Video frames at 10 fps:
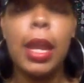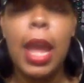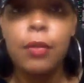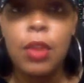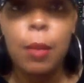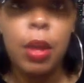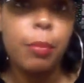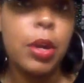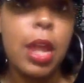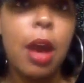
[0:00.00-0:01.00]
They have not
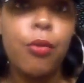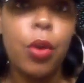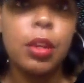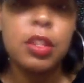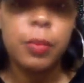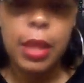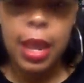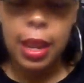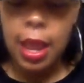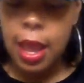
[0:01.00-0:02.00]
been put out for
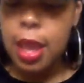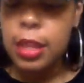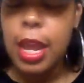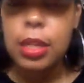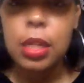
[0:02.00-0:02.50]
display yet.